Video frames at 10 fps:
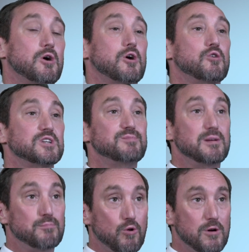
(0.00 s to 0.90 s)
are going to
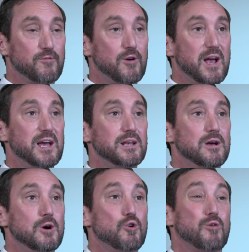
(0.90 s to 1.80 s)
be more afraid
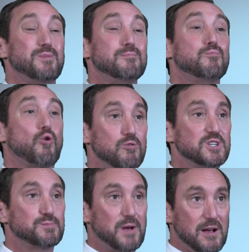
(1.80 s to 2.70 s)
or be more
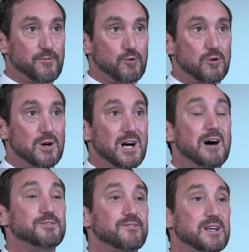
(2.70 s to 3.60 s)
respectful
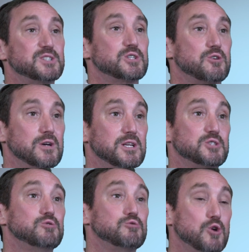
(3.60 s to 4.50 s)
of defense
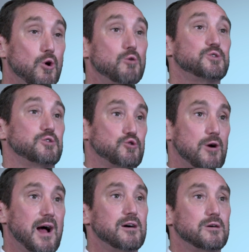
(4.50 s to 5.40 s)
attorneys who go to
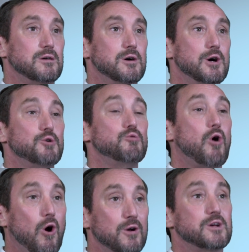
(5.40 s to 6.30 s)
trial, who
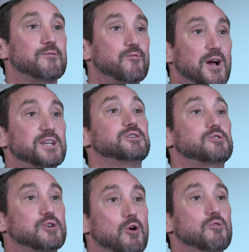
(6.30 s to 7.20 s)
aren't afraid to
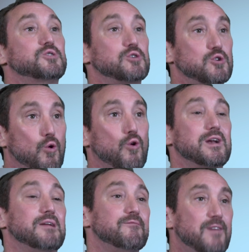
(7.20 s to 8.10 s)
go to
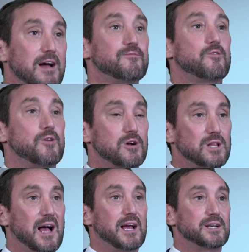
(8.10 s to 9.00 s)
court and fight for their
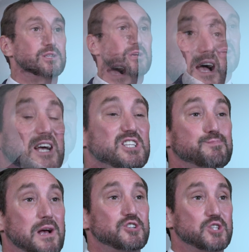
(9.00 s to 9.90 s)
client,
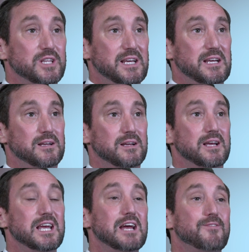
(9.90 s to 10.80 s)
especially
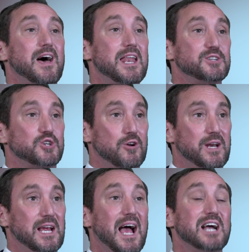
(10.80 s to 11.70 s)
if that
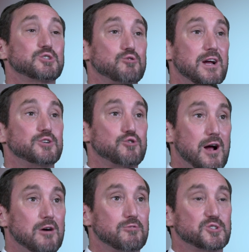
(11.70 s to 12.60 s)
attorney has great
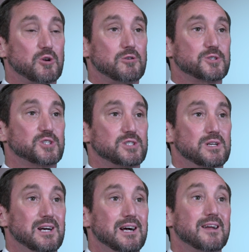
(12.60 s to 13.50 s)
trial results,
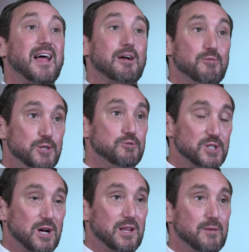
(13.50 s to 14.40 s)
like we do
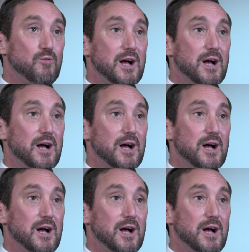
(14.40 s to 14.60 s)
at Tully and